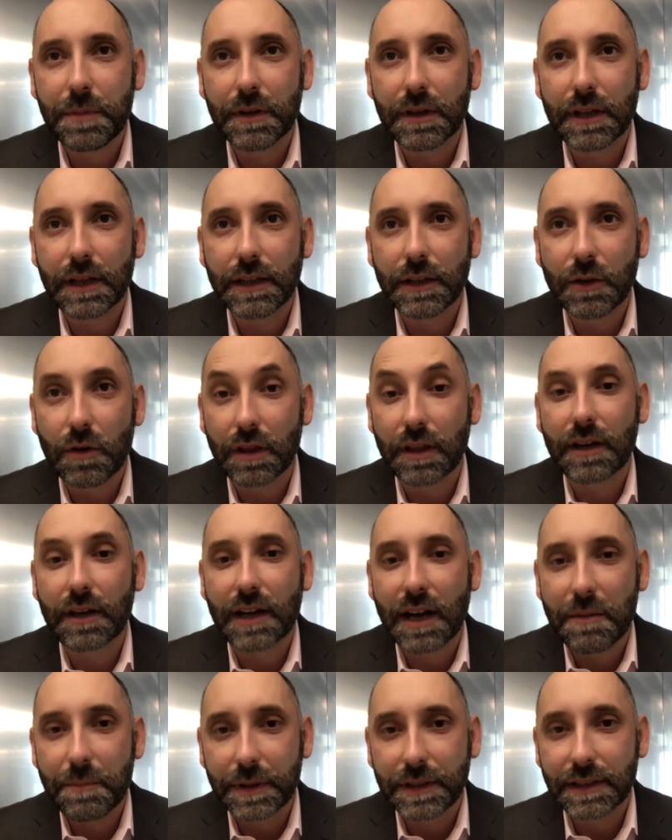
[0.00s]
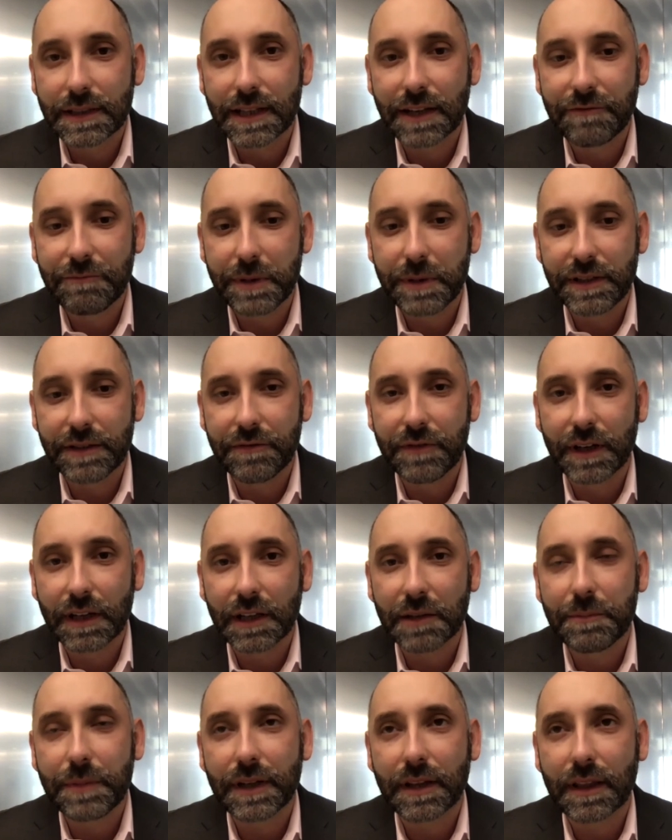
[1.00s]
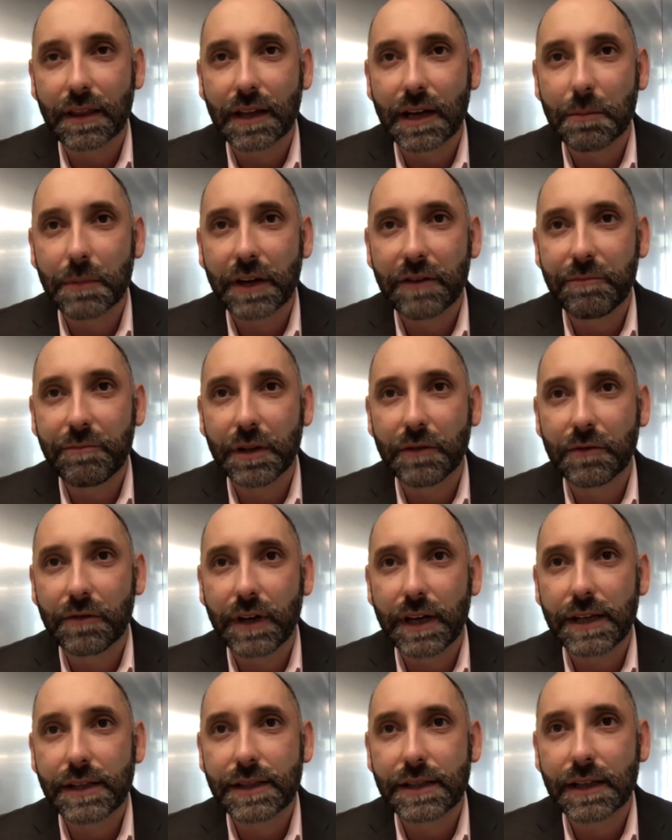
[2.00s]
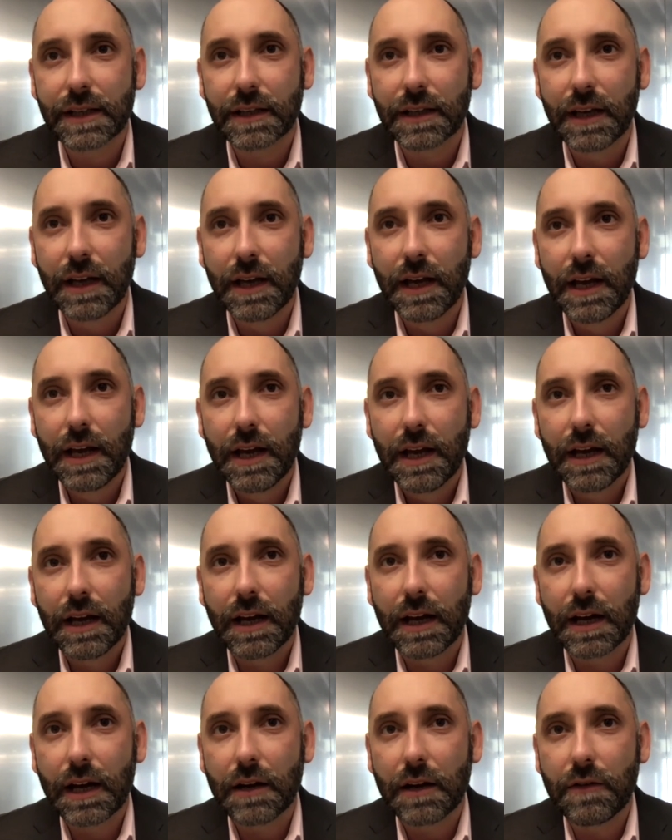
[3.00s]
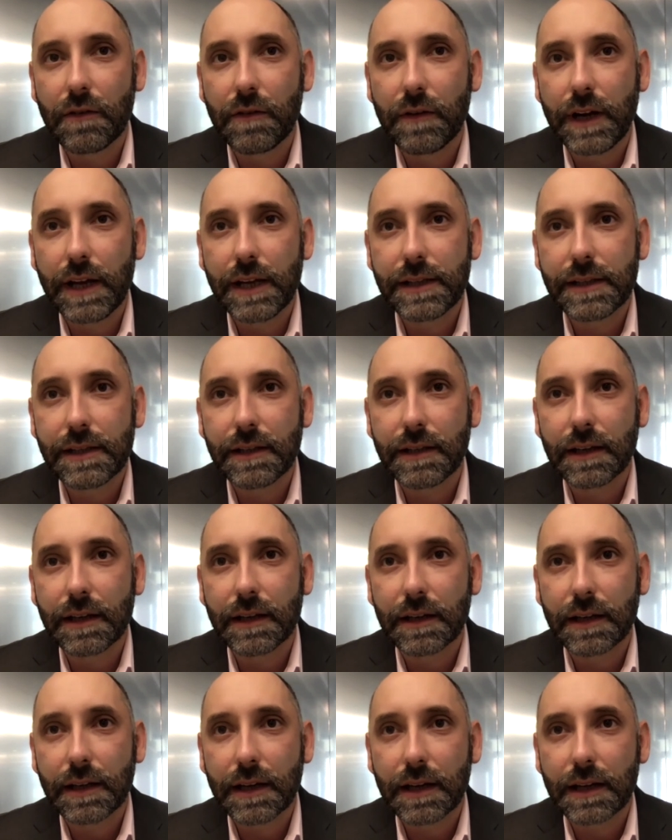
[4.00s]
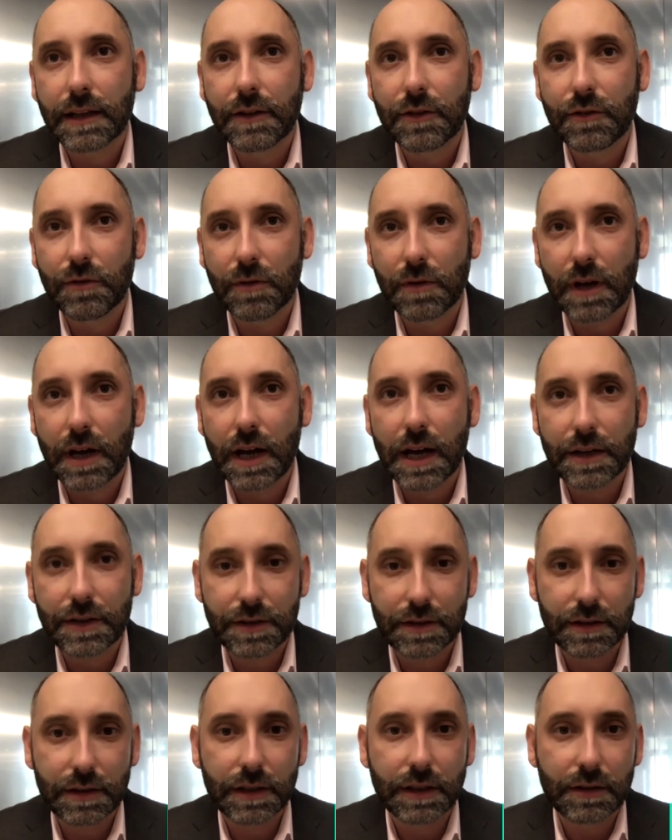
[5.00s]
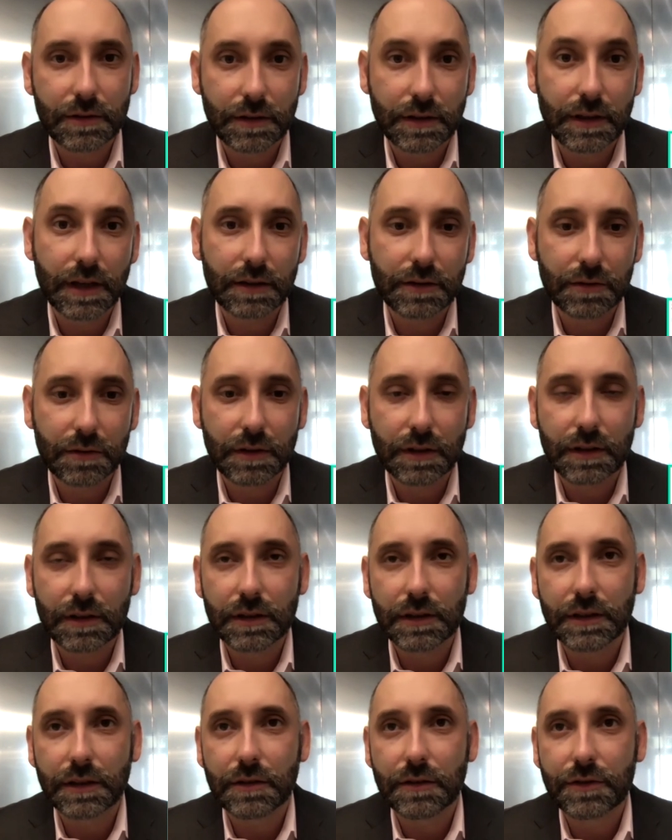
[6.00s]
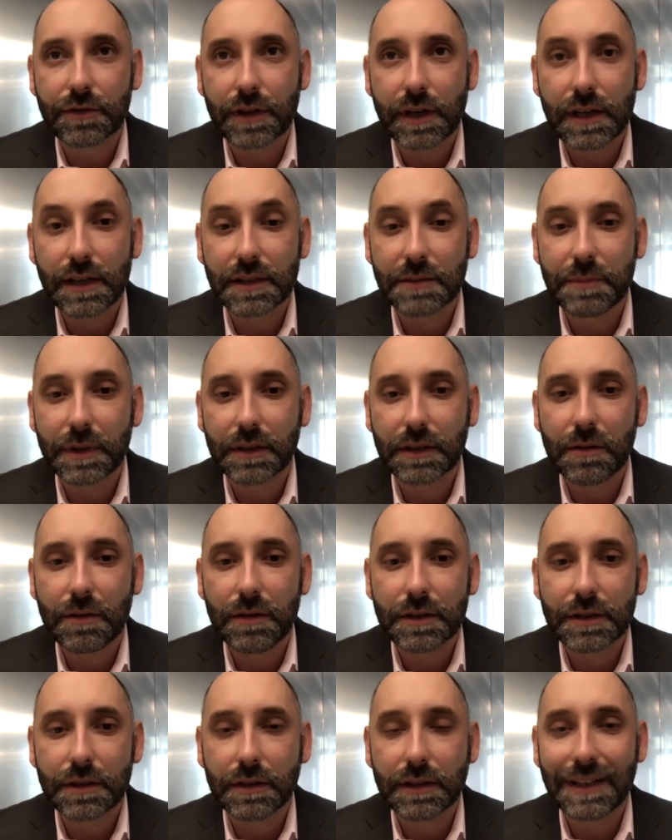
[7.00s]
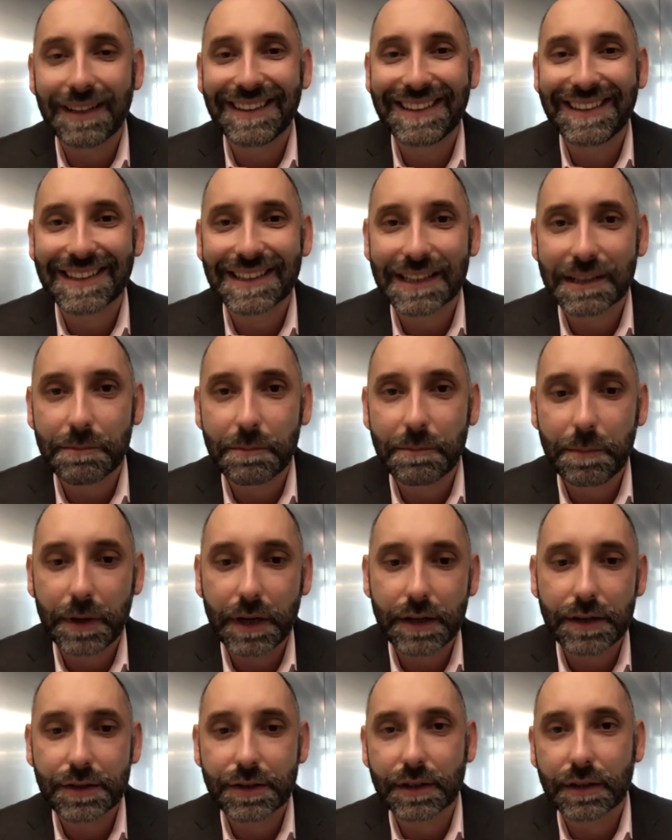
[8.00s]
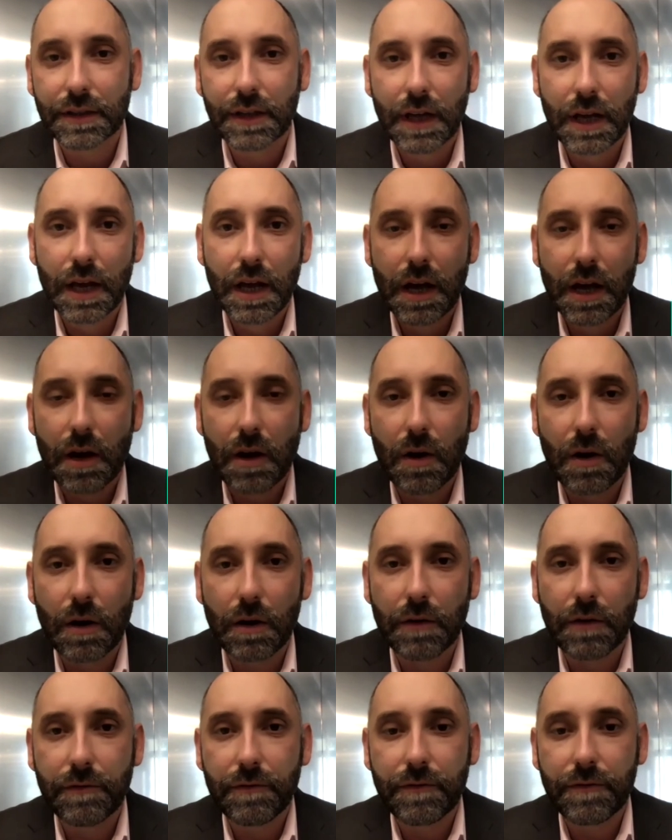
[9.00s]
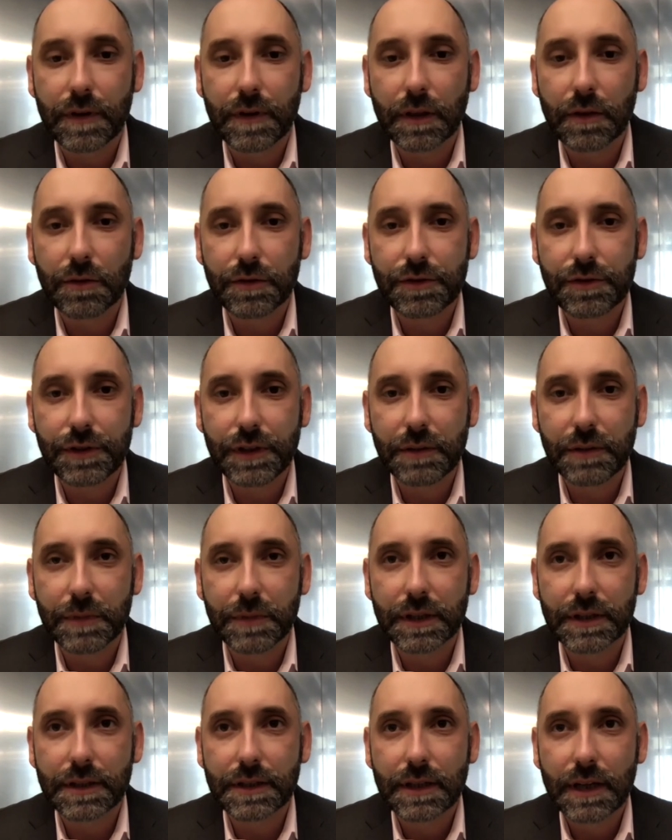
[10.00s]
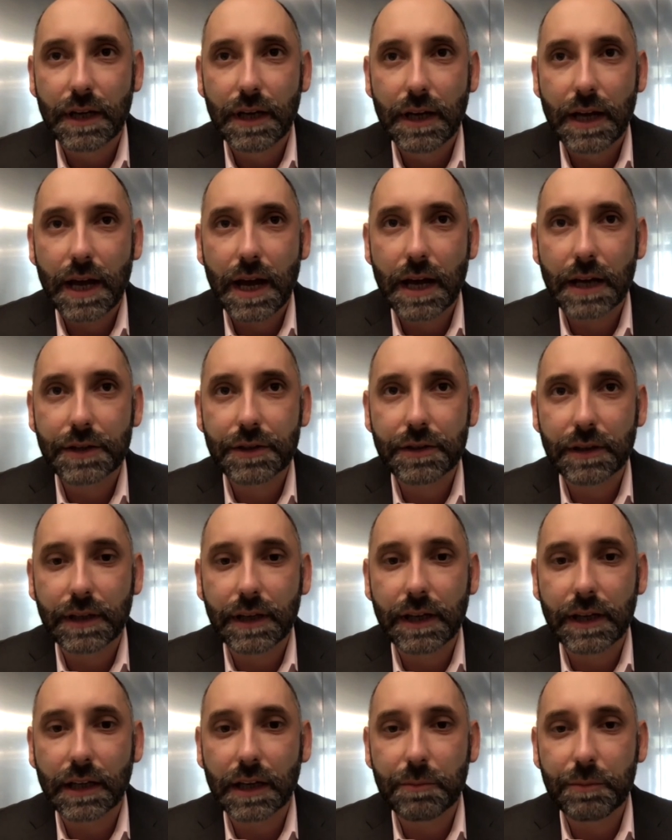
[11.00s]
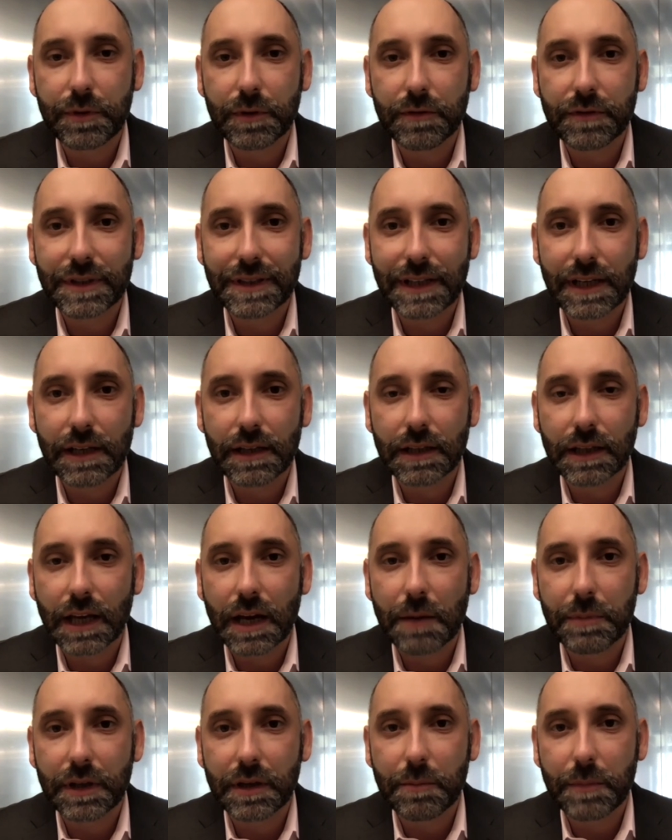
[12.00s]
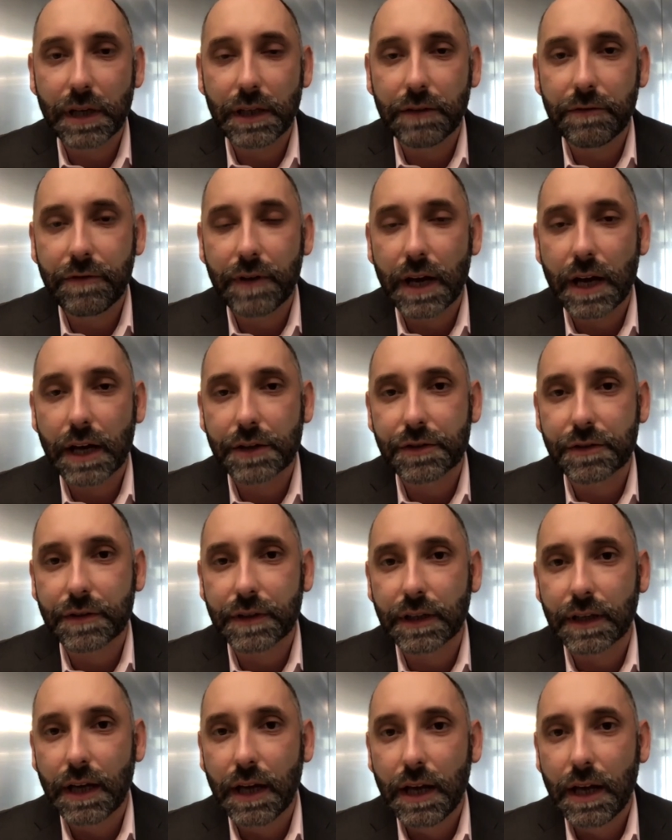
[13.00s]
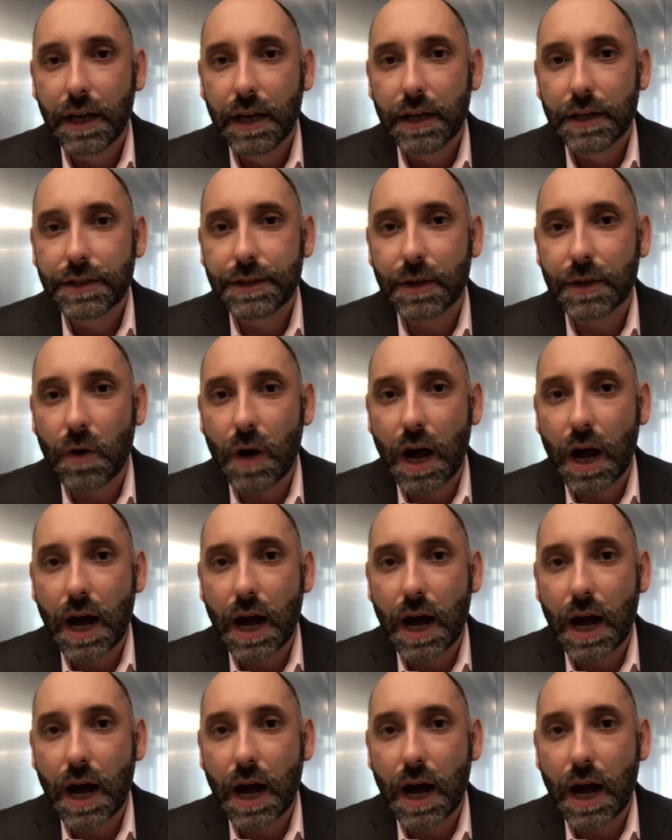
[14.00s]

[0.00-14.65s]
I know the companies have been developing them, have been racing ahead to get to the clinical trials, but also in anticipation of those treatments actually getting approved, scaling up their manufacturing. So